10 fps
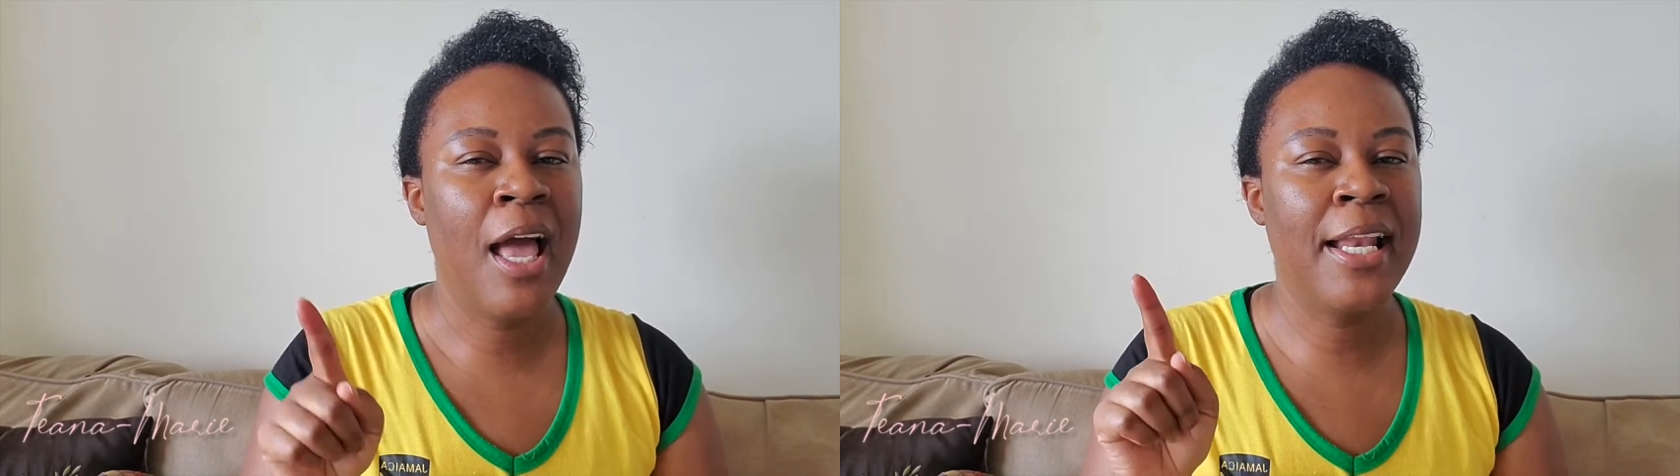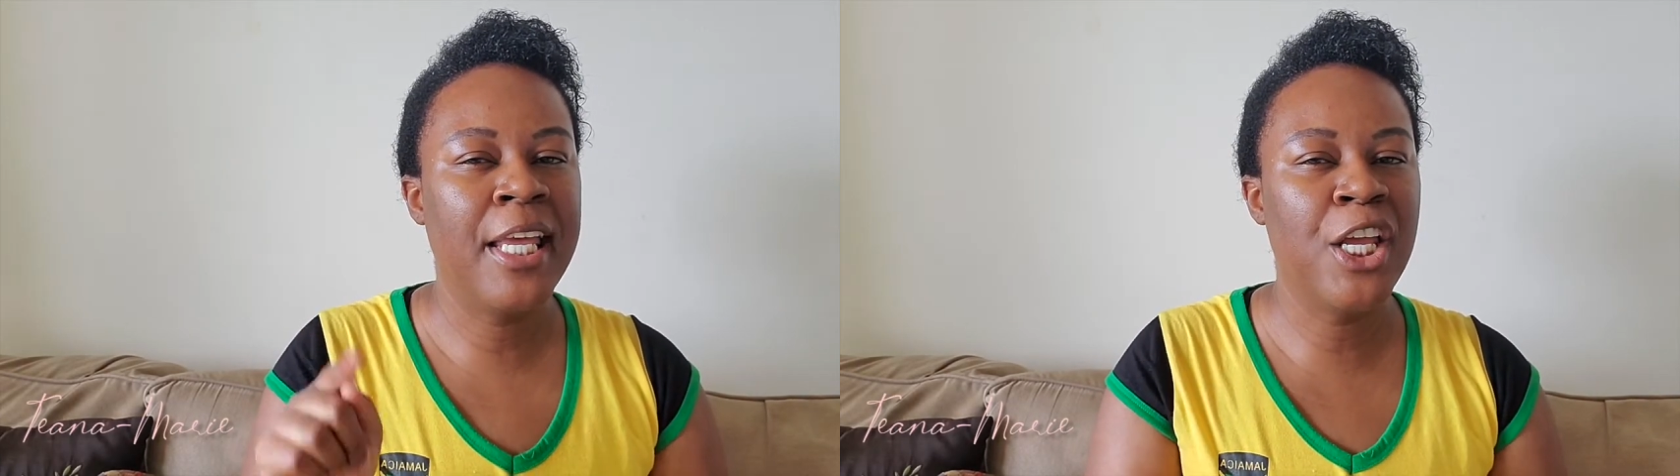
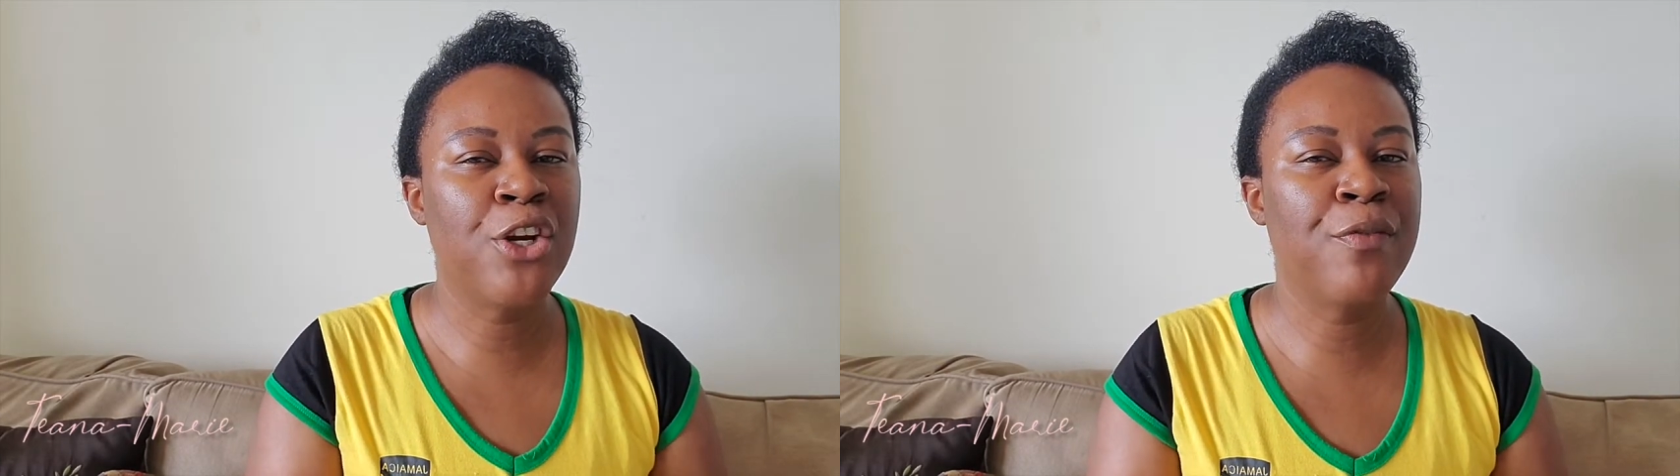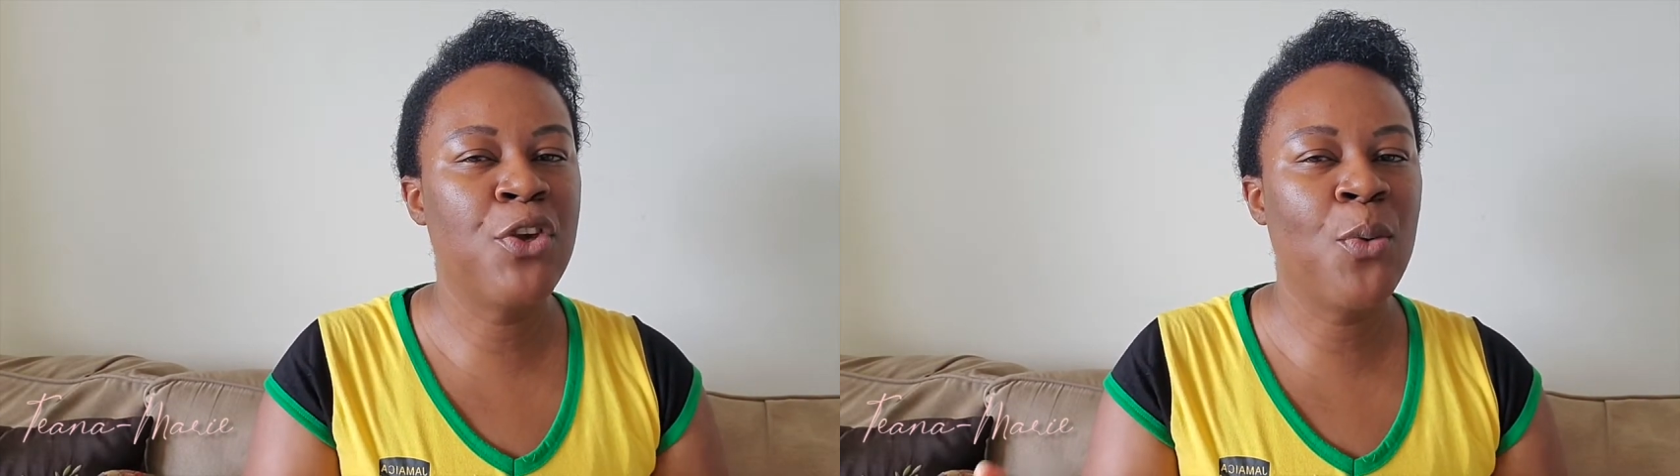an
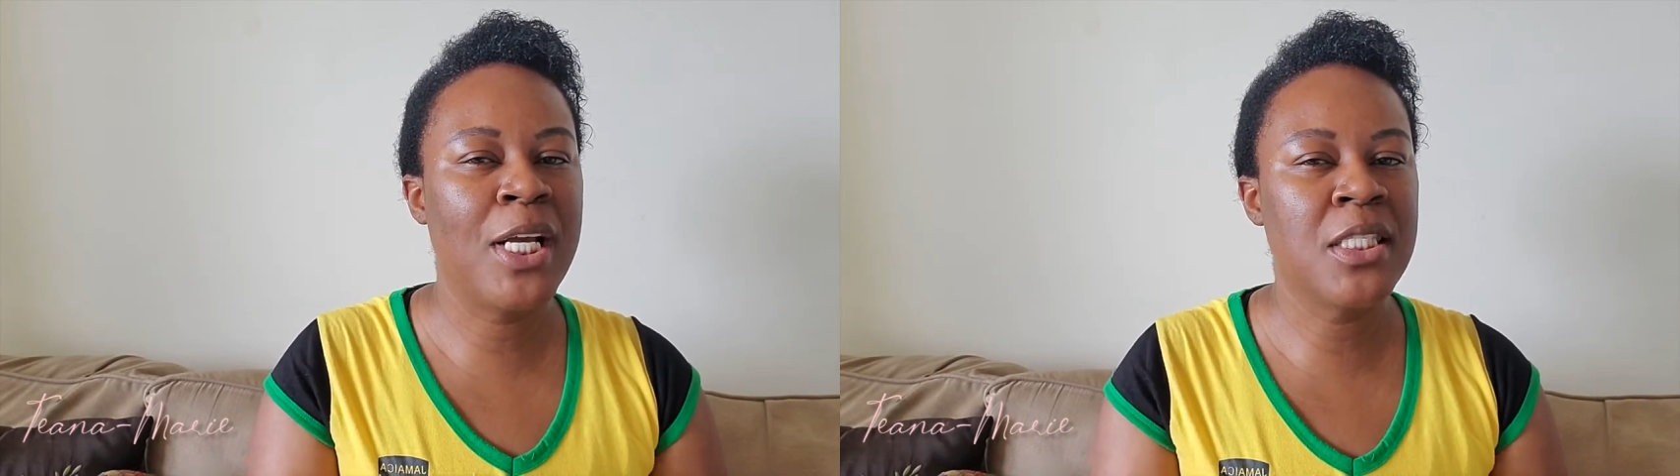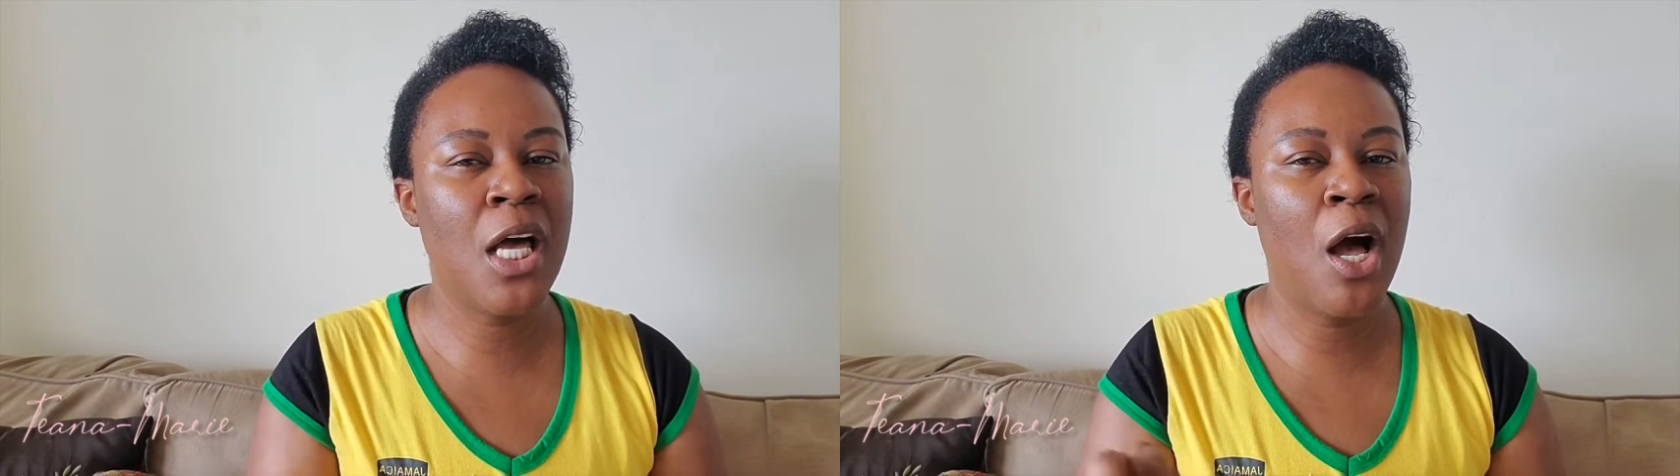interview
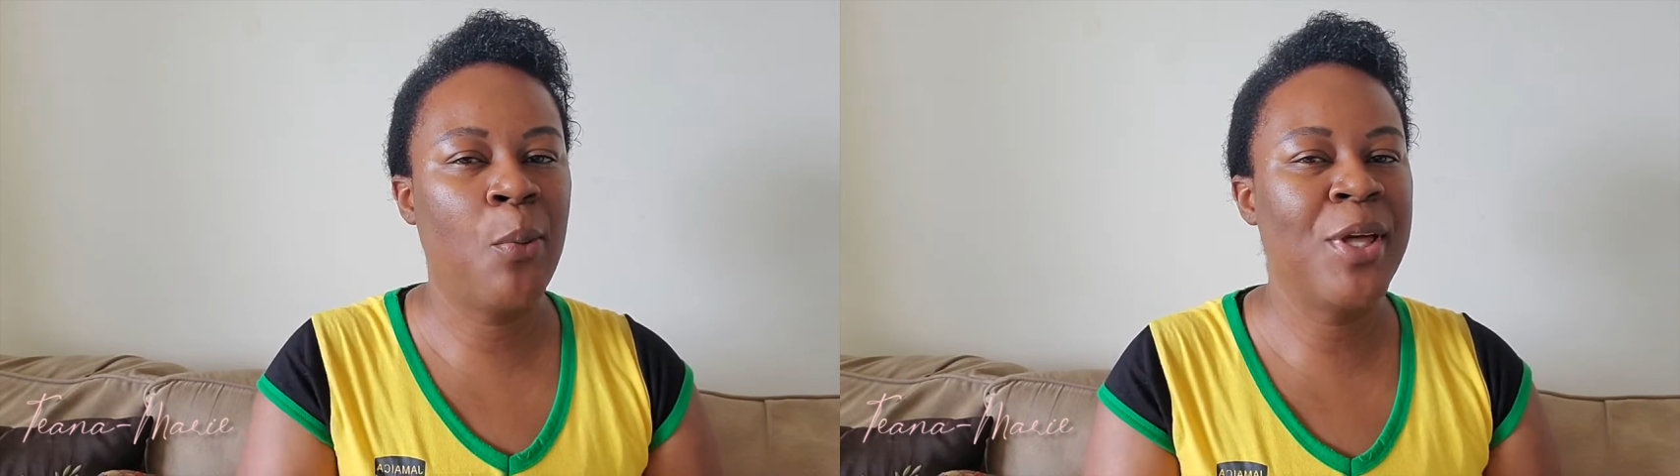I saw